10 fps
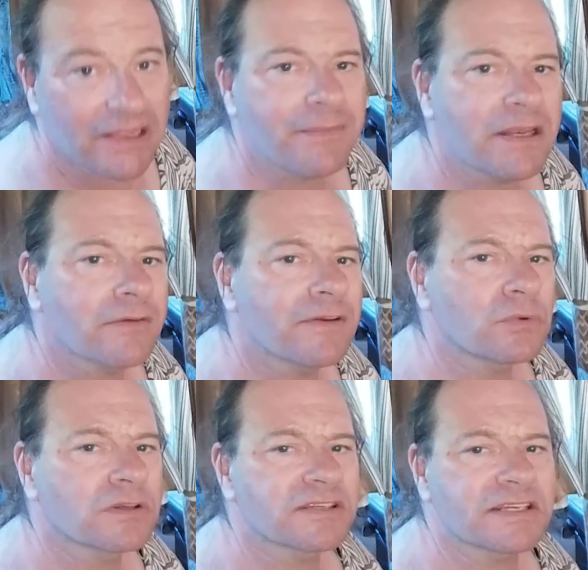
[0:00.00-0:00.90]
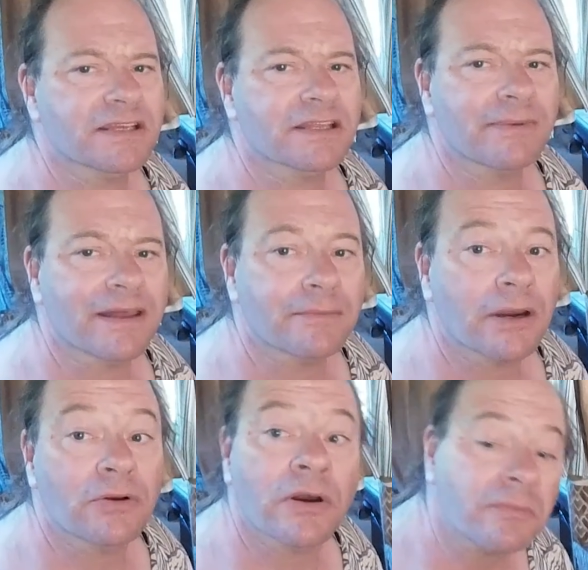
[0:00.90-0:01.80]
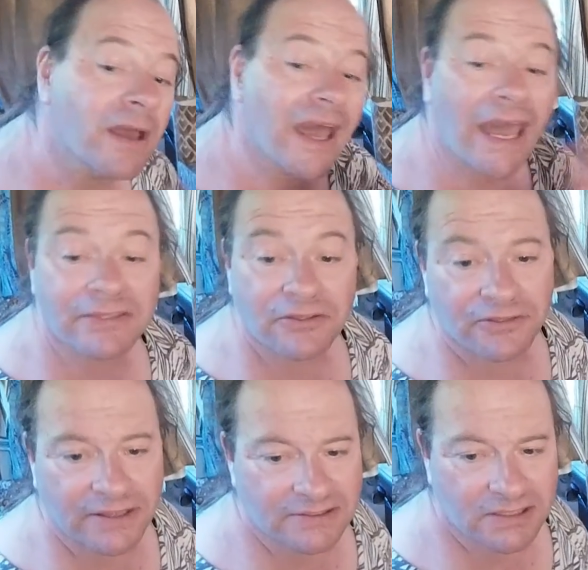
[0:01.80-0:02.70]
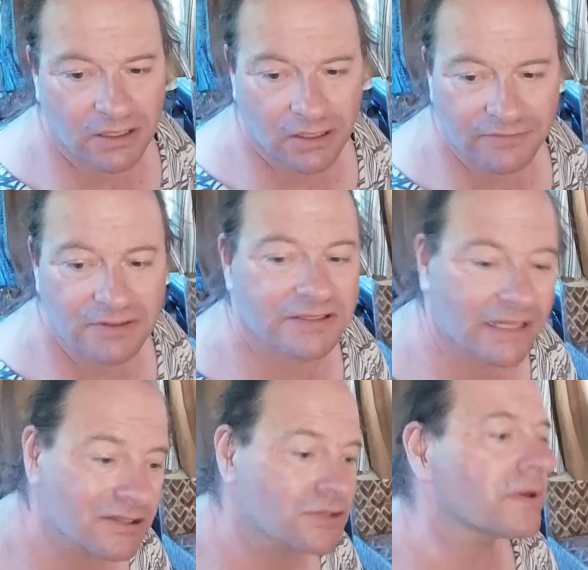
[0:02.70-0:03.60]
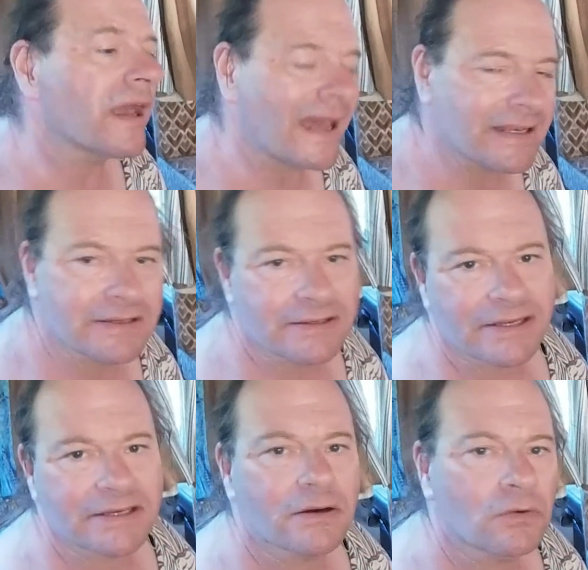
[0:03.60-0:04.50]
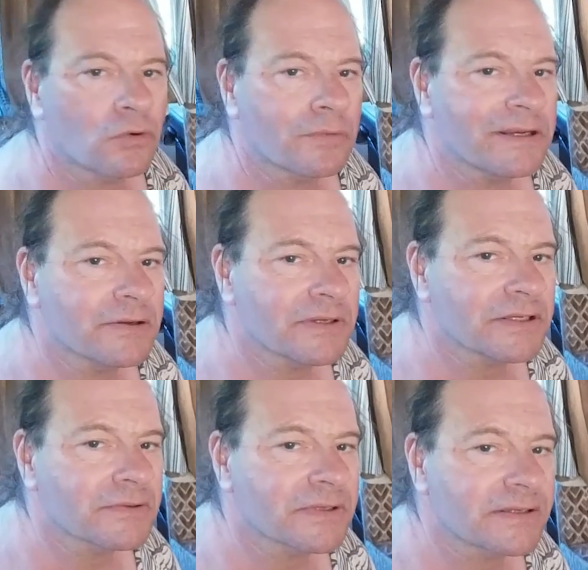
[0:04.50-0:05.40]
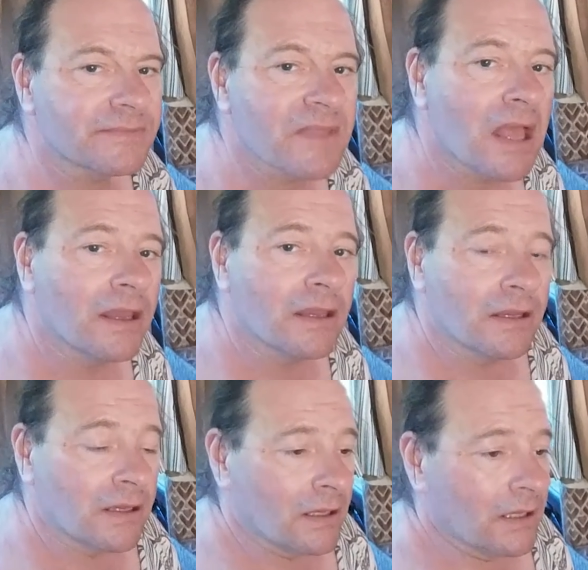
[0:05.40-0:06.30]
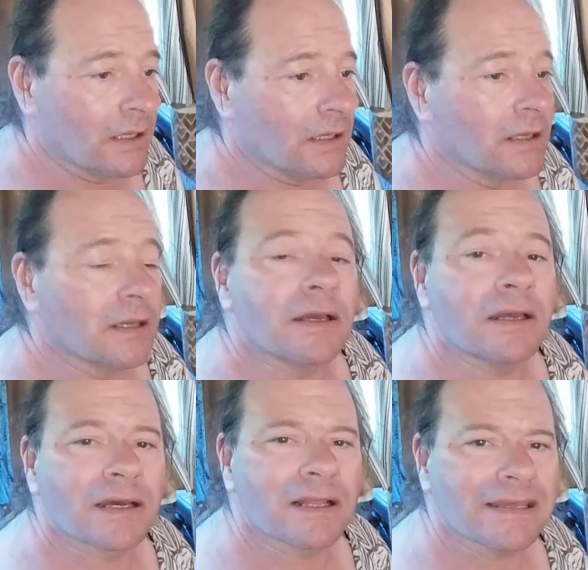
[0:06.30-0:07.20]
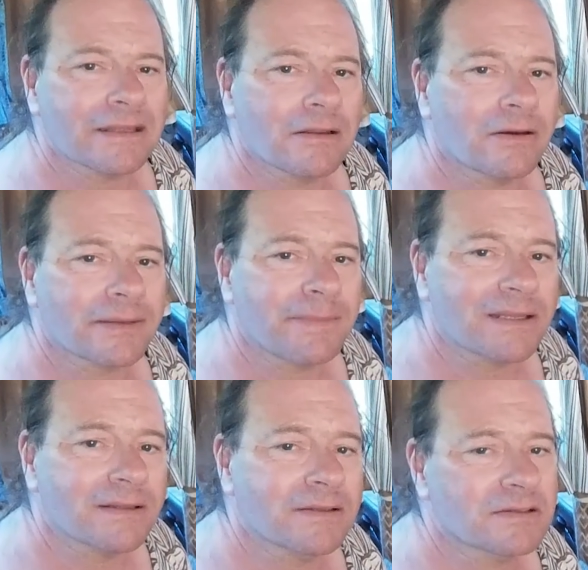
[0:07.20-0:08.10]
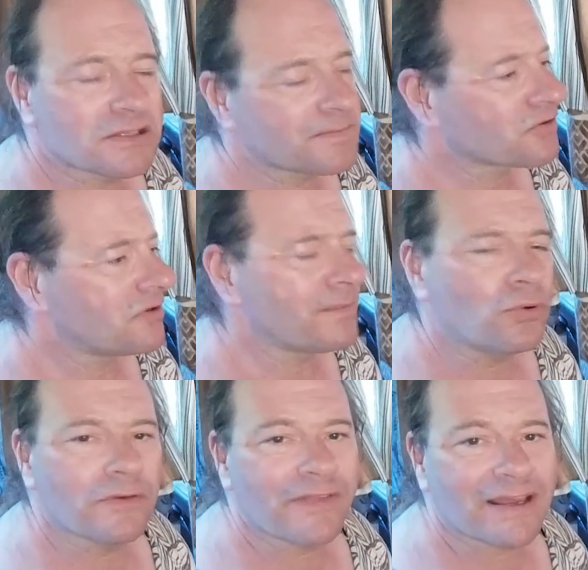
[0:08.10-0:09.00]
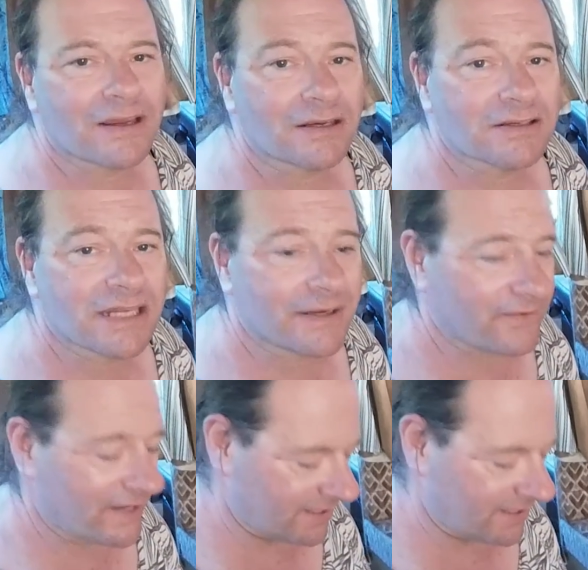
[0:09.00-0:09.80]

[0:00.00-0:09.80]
Let me know if you want to see something about the motorhome and the things that I've done to it and indeed will be doing to it. Click the like button, subscribe, all of that kind of stuff.